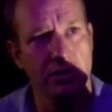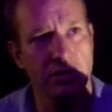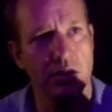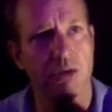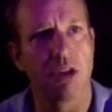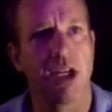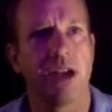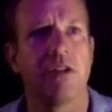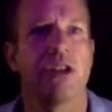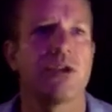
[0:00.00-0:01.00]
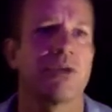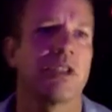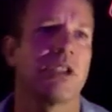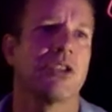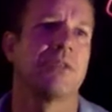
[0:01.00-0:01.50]
due to higher interest
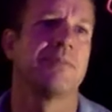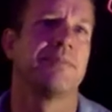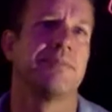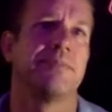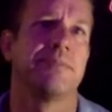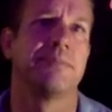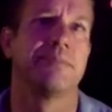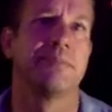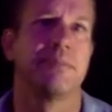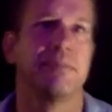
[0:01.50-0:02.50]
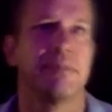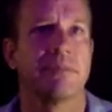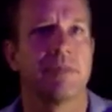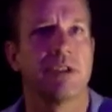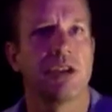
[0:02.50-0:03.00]
rates.
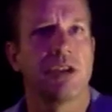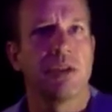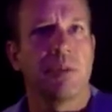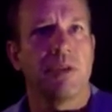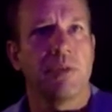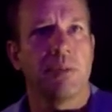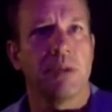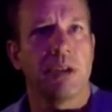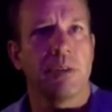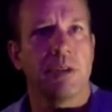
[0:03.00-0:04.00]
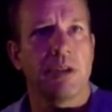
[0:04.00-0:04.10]
This is a pivot point up here.